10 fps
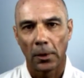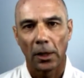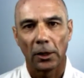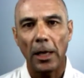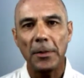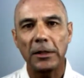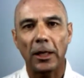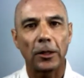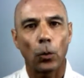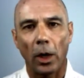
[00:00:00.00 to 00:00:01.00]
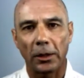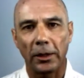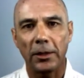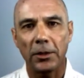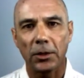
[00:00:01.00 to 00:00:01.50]
Let me tell you what it
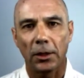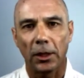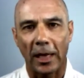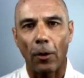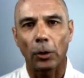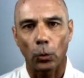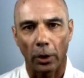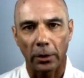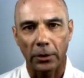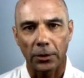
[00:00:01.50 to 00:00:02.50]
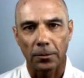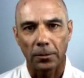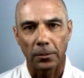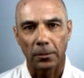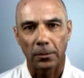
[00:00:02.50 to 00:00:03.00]
is and how it works.
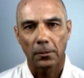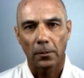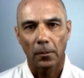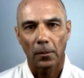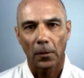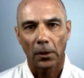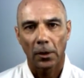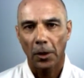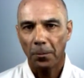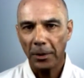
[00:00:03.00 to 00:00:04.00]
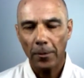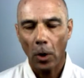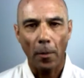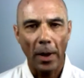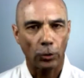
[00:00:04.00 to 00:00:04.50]
The PMO
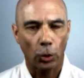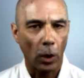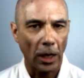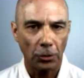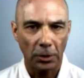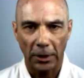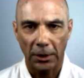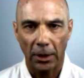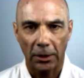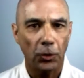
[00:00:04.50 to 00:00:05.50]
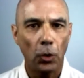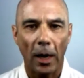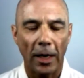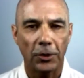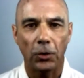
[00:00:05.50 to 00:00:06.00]
Magic Quadrant is a
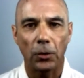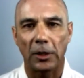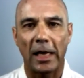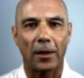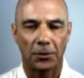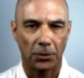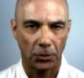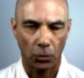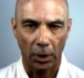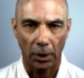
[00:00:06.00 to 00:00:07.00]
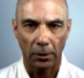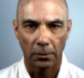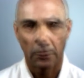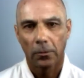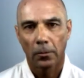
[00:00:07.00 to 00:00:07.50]
2x2 analysis grid.
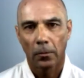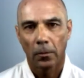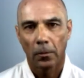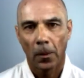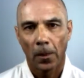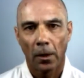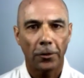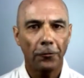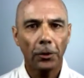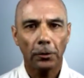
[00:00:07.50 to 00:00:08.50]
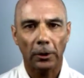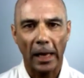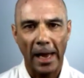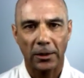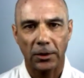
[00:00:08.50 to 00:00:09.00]
The vertical
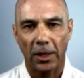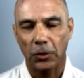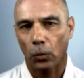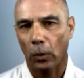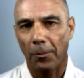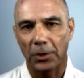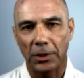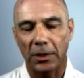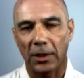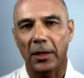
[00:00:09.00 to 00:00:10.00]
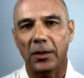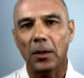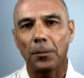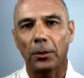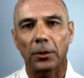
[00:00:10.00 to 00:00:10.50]
axis represents a
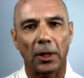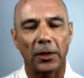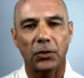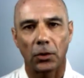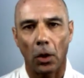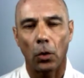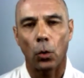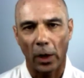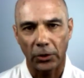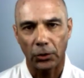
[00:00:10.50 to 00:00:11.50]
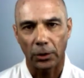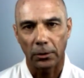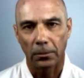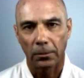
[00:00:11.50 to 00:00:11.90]
simple yes/no question.